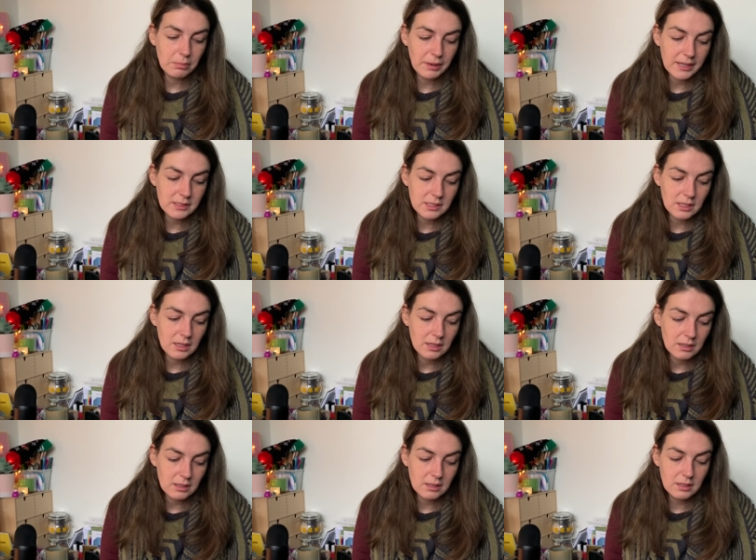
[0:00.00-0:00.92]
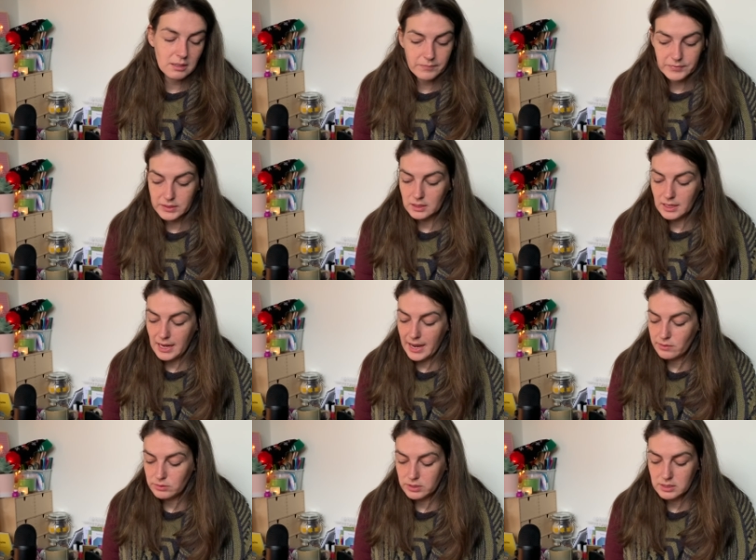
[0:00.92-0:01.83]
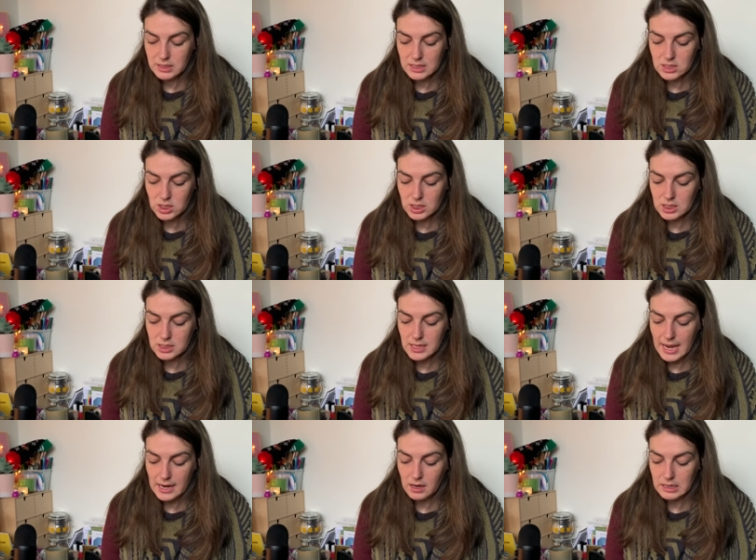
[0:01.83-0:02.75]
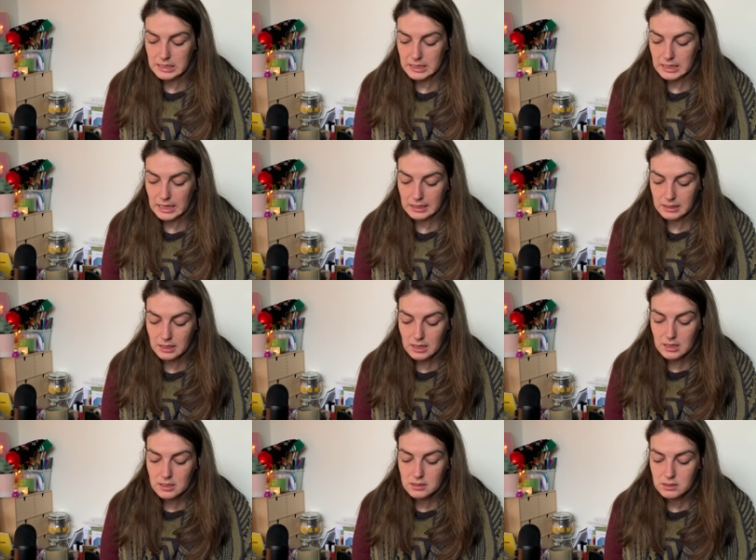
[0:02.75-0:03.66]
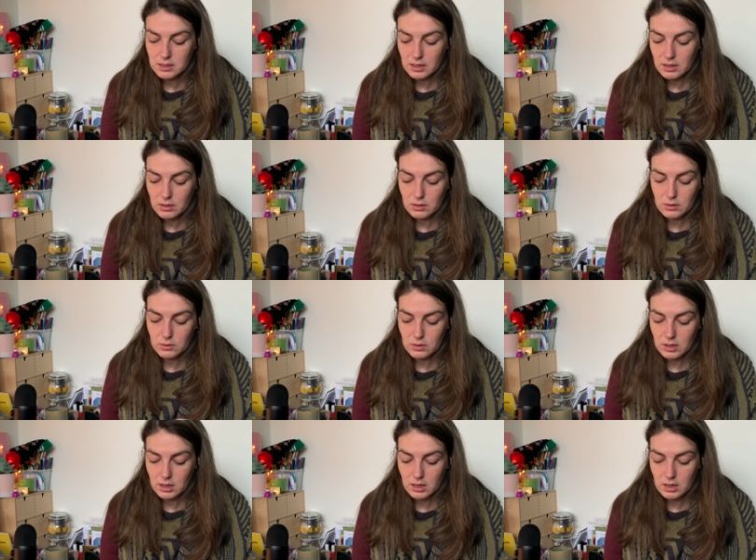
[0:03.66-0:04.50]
pattern, count stitches, that kind of thing. So